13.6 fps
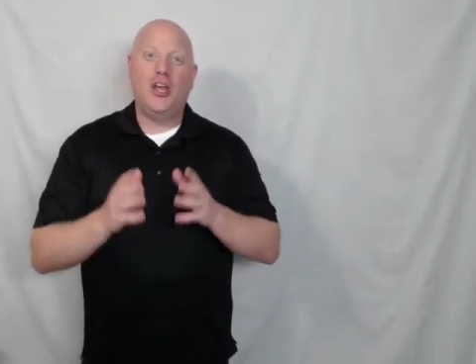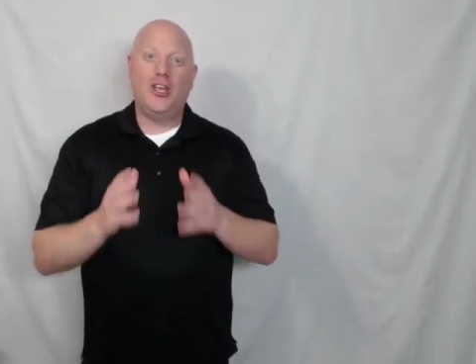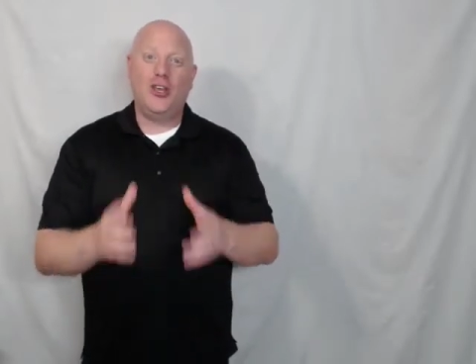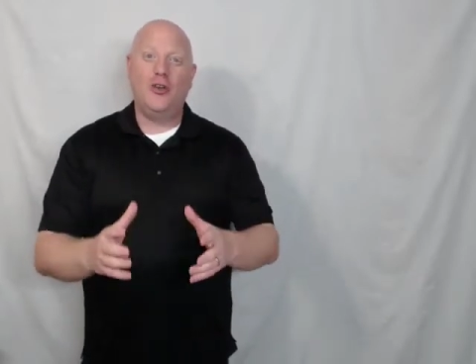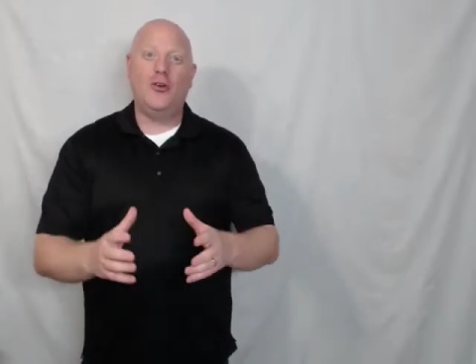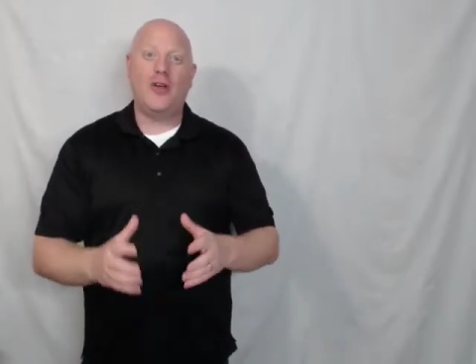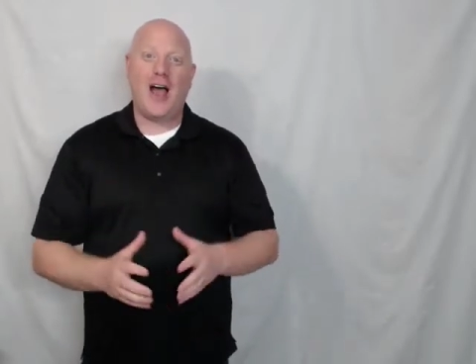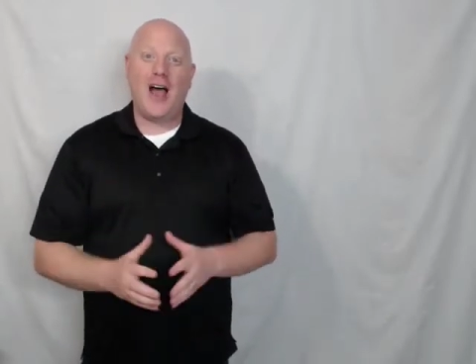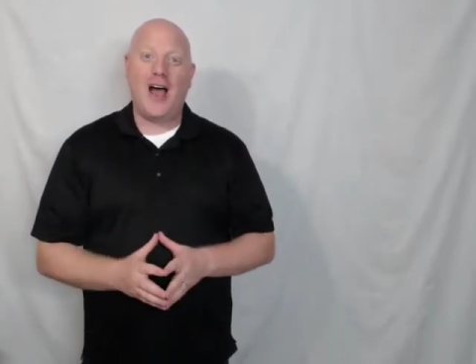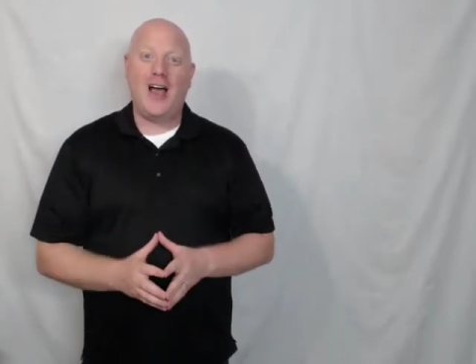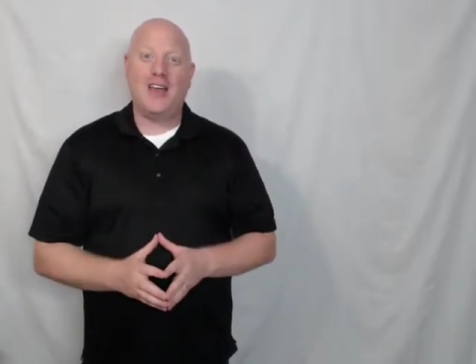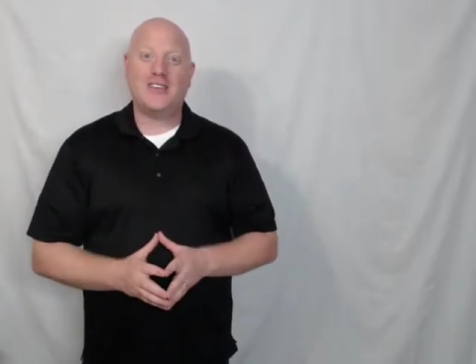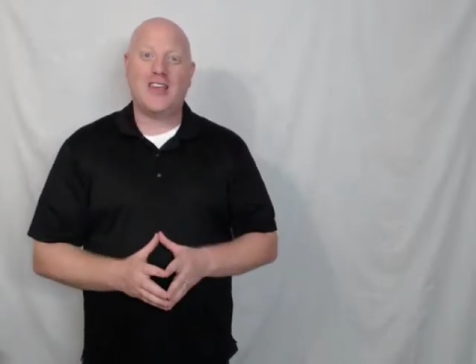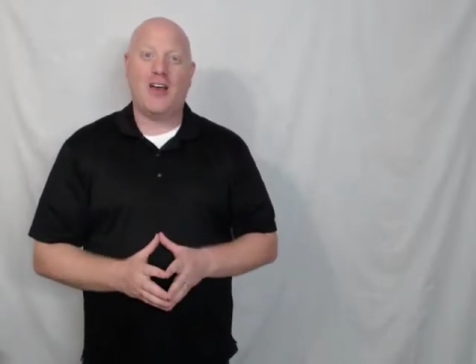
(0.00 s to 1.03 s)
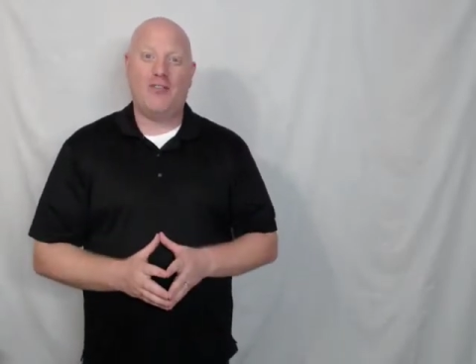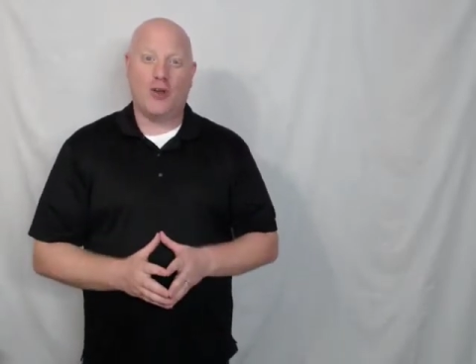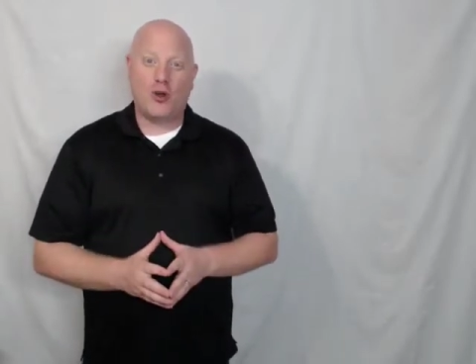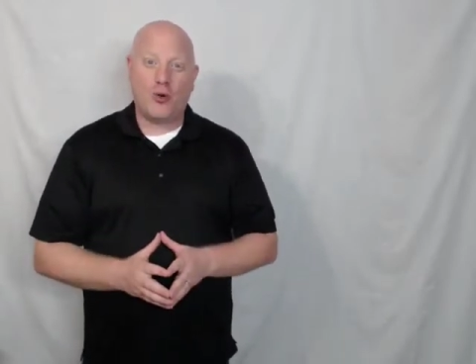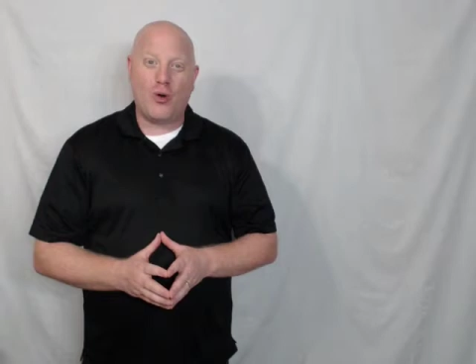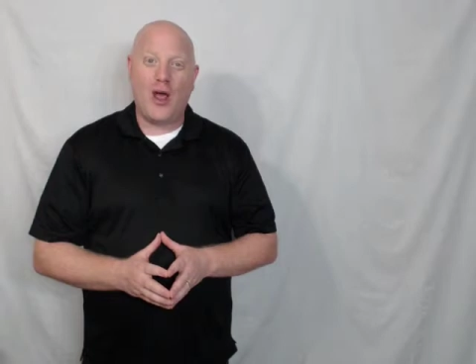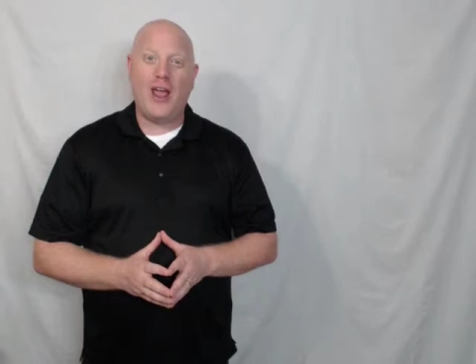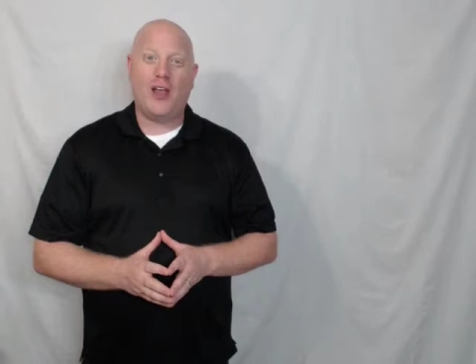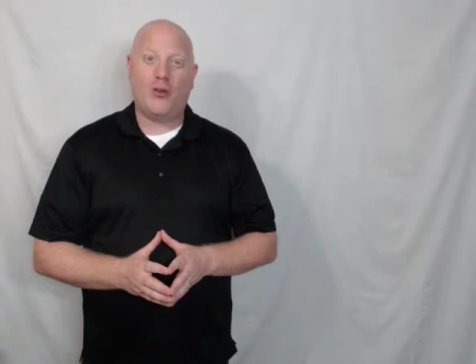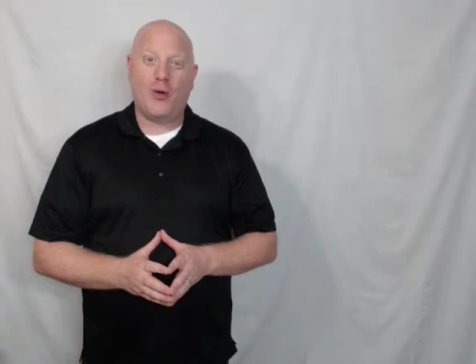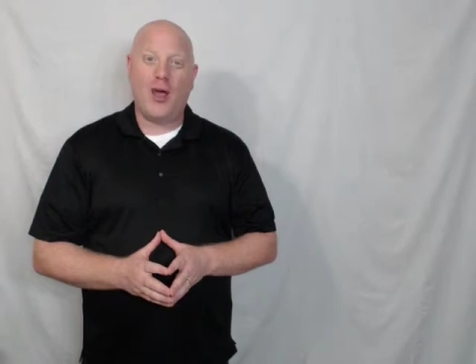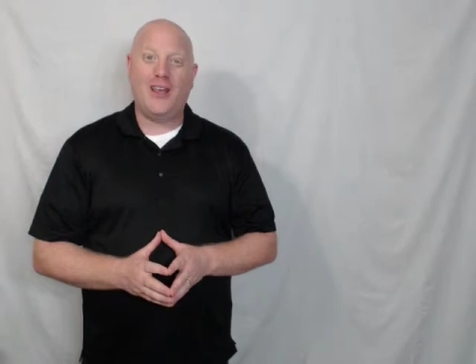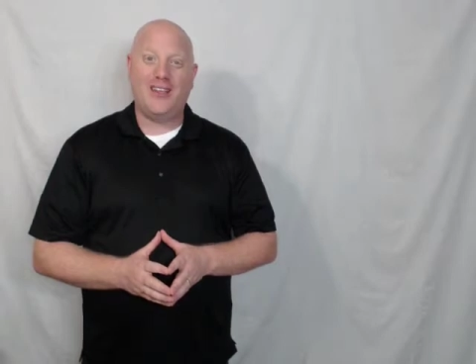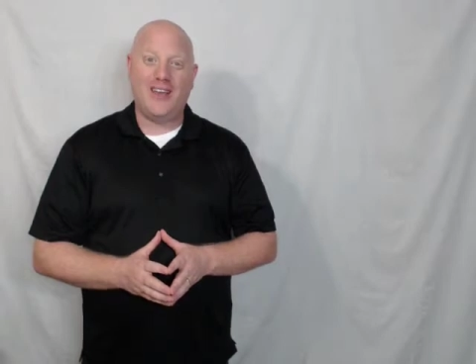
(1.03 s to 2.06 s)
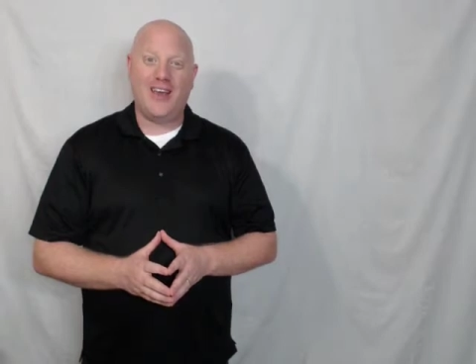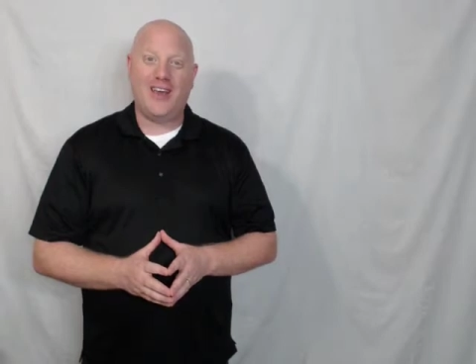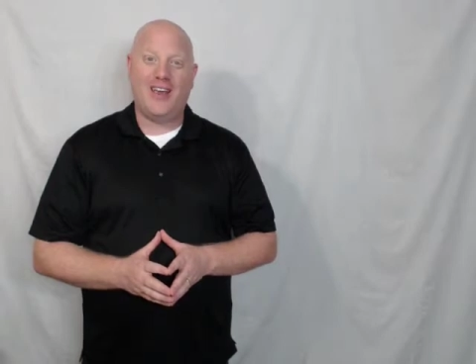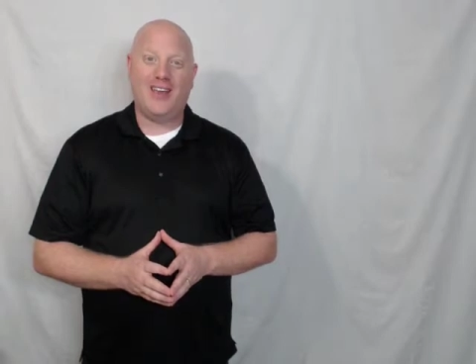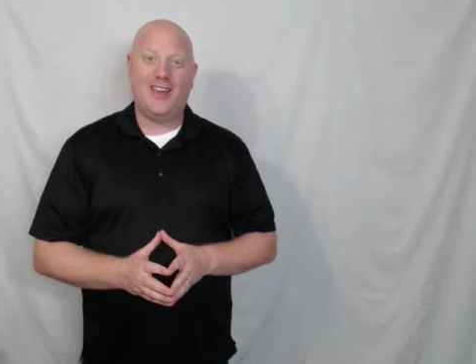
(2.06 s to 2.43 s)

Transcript: You guys have a great, great day.